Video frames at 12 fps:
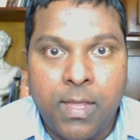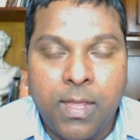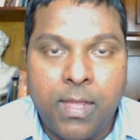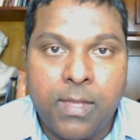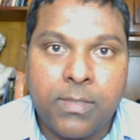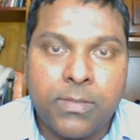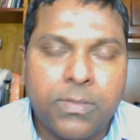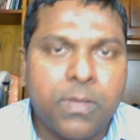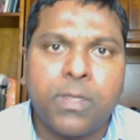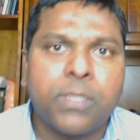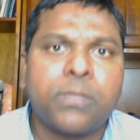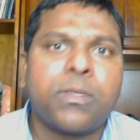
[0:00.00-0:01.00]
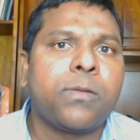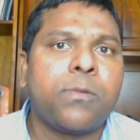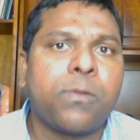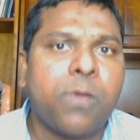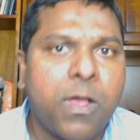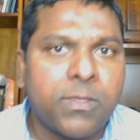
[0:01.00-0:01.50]
And so it, it
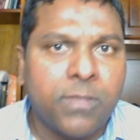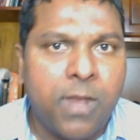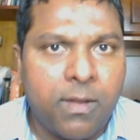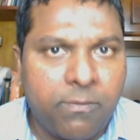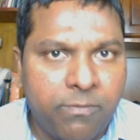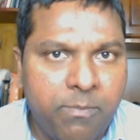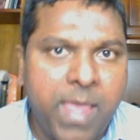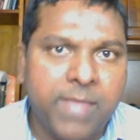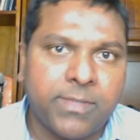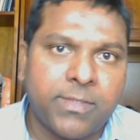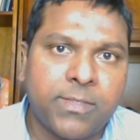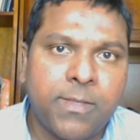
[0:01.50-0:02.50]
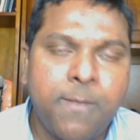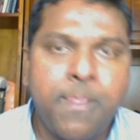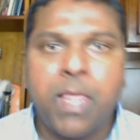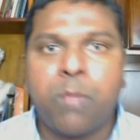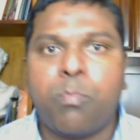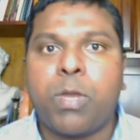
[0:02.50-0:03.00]
could cause a lot of mess.
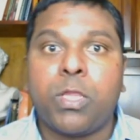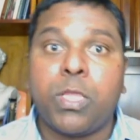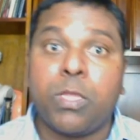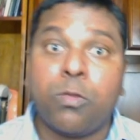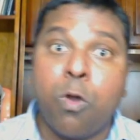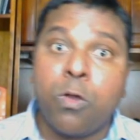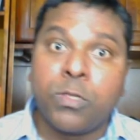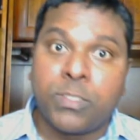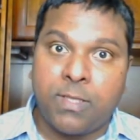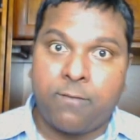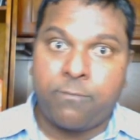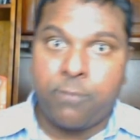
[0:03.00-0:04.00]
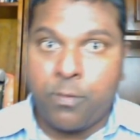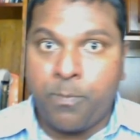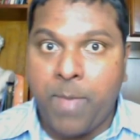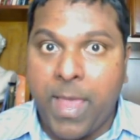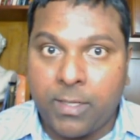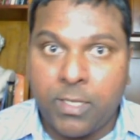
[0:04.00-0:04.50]
But the goals of uh,
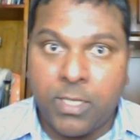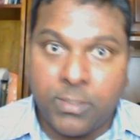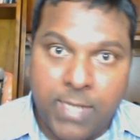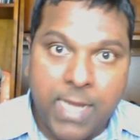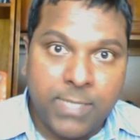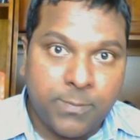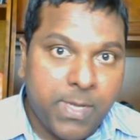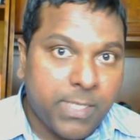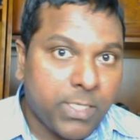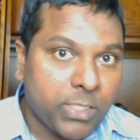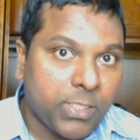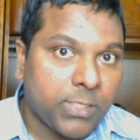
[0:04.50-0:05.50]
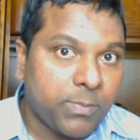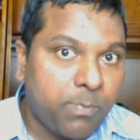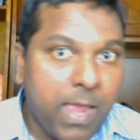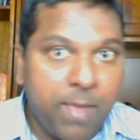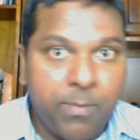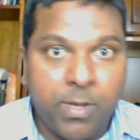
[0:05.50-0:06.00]
pancreas transplantation is
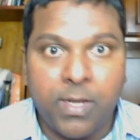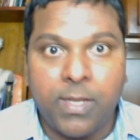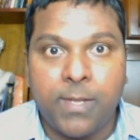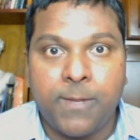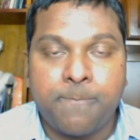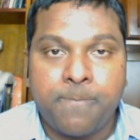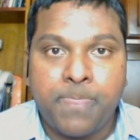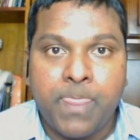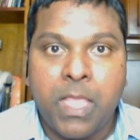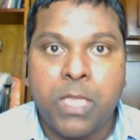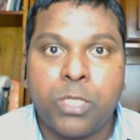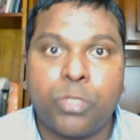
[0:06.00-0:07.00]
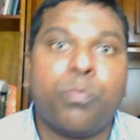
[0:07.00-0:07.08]
primarily to